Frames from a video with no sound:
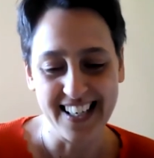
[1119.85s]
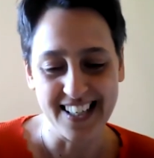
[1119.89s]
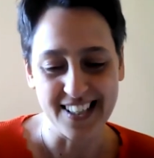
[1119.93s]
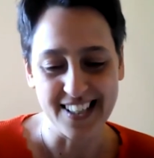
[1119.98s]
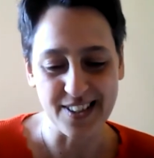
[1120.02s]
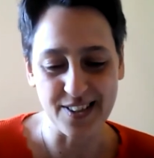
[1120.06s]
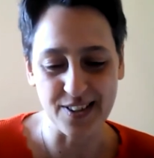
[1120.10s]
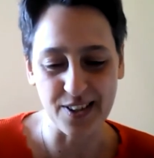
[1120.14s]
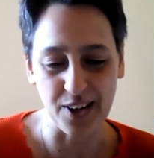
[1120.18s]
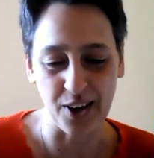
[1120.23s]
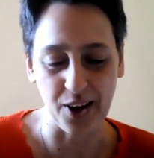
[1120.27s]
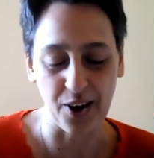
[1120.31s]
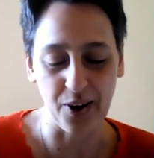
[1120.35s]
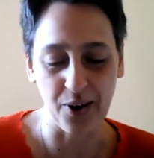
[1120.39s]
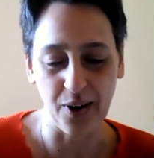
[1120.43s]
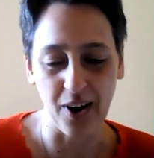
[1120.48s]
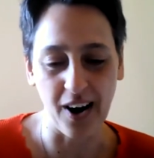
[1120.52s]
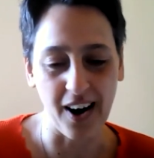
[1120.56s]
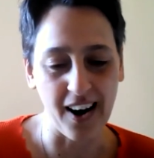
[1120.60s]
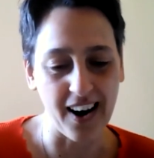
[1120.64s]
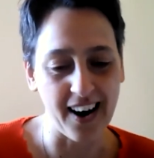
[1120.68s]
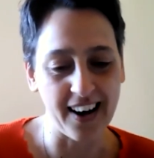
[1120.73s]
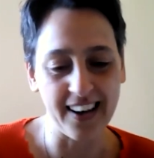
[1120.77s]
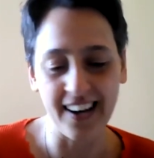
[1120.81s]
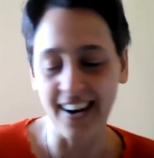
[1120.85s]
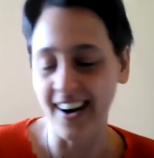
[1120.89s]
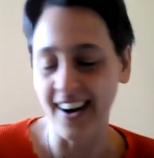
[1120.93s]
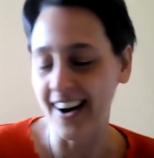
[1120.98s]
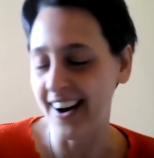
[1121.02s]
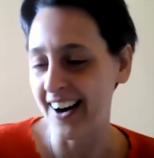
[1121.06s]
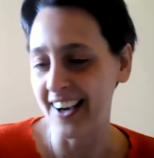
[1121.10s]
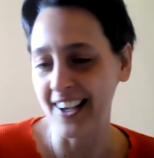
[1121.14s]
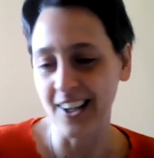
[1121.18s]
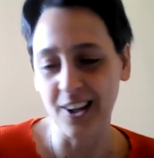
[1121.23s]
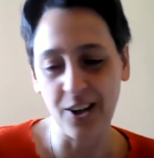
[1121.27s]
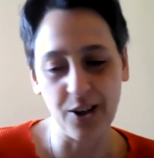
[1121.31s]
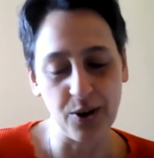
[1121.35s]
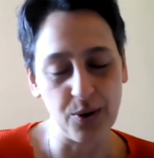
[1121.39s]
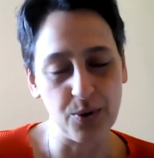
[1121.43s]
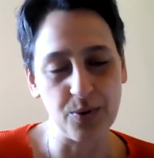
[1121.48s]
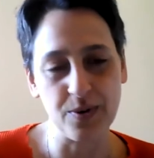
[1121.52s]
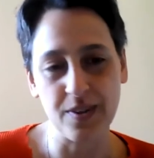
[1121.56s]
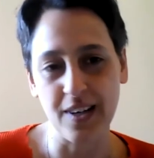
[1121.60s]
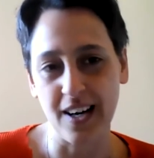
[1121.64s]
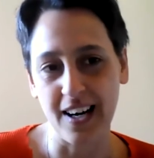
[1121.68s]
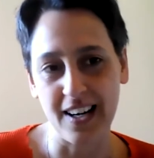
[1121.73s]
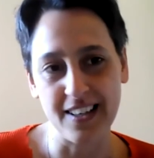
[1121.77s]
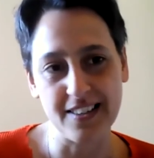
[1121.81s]
Yeah. So I use
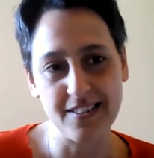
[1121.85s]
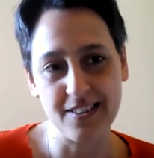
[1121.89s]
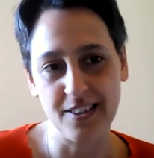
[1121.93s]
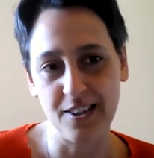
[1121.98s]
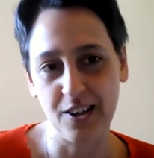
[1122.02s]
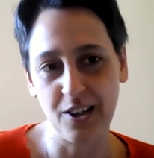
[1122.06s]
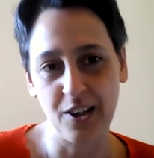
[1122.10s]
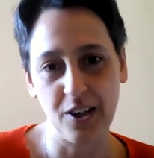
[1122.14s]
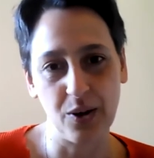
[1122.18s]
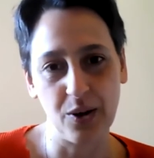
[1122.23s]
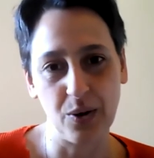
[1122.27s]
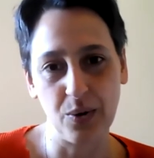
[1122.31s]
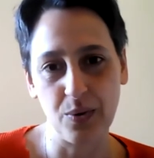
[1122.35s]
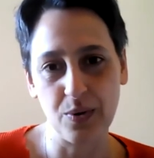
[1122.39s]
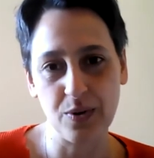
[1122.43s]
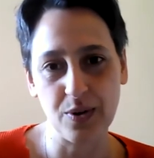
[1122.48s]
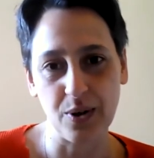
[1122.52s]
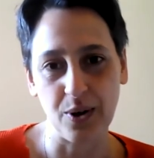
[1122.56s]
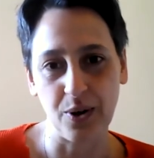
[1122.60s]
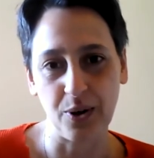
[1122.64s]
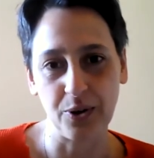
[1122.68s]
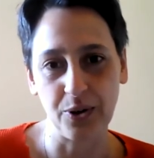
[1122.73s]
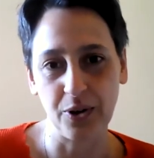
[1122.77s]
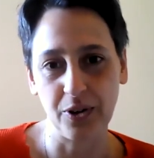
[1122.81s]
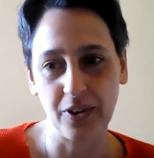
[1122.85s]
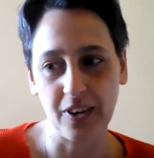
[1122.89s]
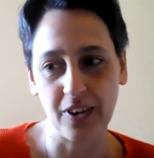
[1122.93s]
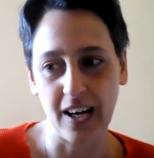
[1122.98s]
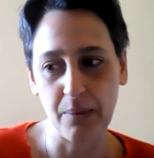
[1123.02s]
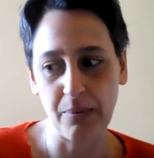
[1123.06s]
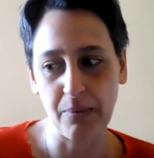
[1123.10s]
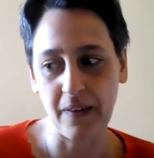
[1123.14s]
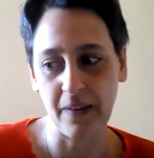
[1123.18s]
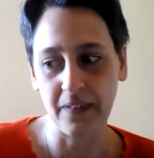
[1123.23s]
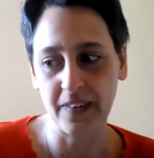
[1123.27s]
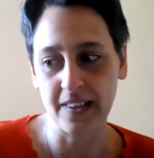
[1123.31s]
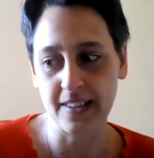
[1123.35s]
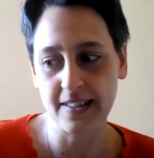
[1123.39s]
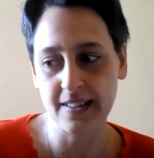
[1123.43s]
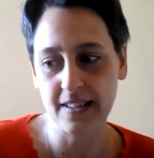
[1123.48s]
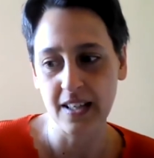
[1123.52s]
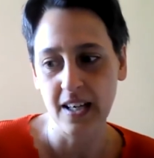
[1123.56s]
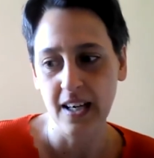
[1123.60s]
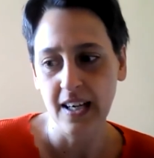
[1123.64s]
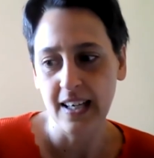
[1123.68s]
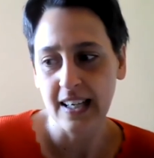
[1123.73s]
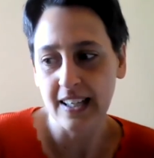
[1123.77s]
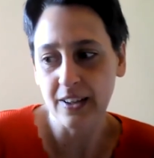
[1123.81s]
ICQs all the time, and
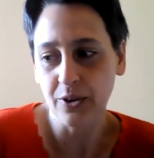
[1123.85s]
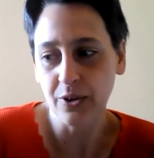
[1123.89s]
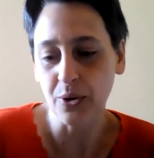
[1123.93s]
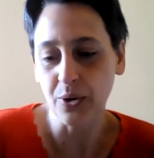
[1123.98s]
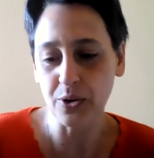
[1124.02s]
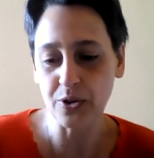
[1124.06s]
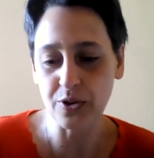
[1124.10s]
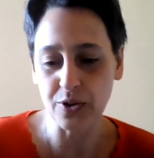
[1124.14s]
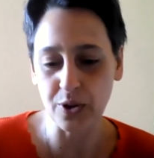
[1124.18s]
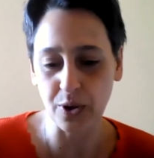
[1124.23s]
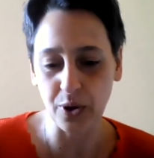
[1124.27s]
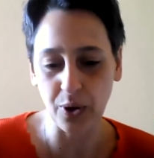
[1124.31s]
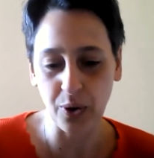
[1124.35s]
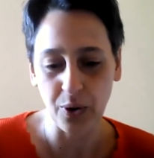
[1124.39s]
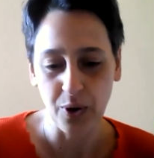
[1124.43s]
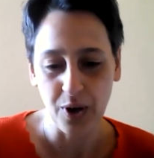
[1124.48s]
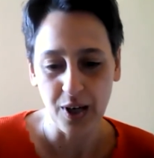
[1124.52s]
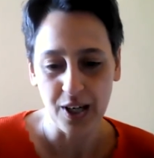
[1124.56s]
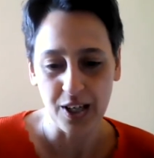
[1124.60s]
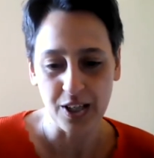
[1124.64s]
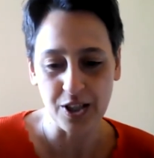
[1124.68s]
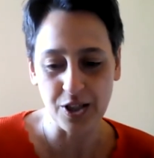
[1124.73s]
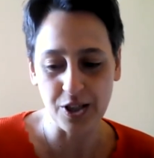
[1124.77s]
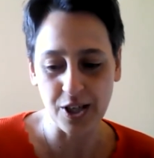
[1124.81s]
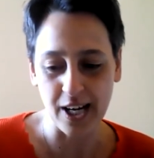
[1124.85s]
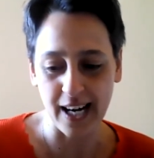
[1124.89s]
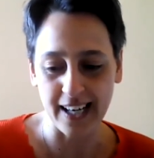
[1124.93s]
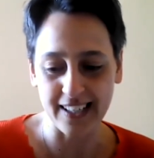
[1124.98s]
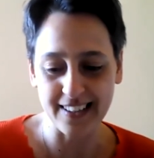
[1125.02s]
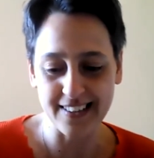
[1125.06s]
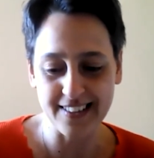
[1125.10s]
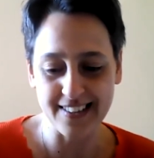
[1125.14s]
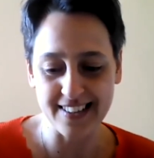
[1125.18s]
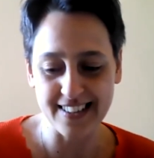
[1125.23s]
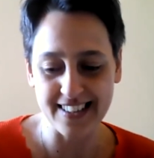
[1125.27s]
it also checks